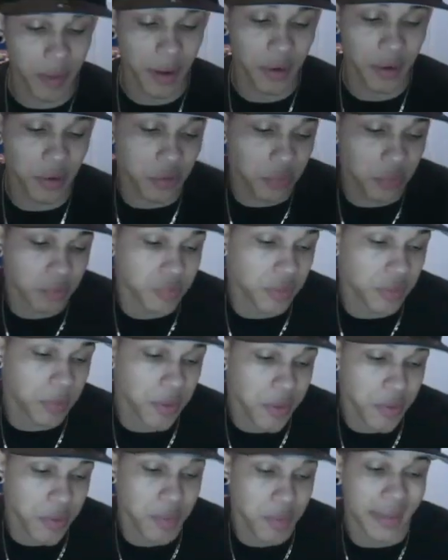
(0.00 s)
I know some
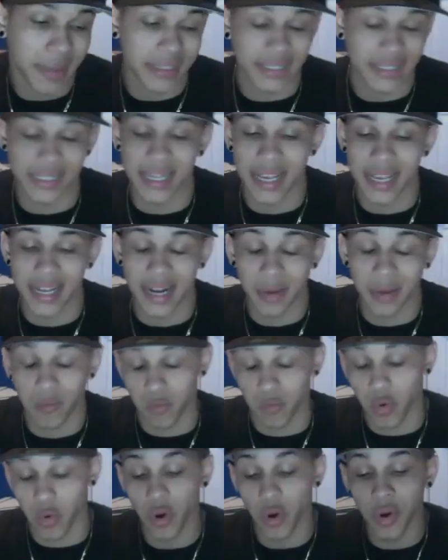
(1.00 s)
people might say that I'm
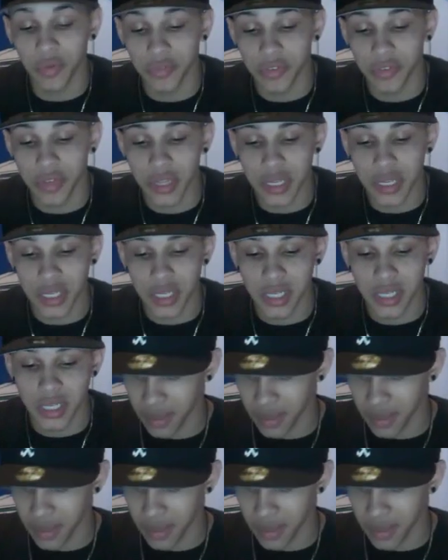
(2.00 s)
wrong for this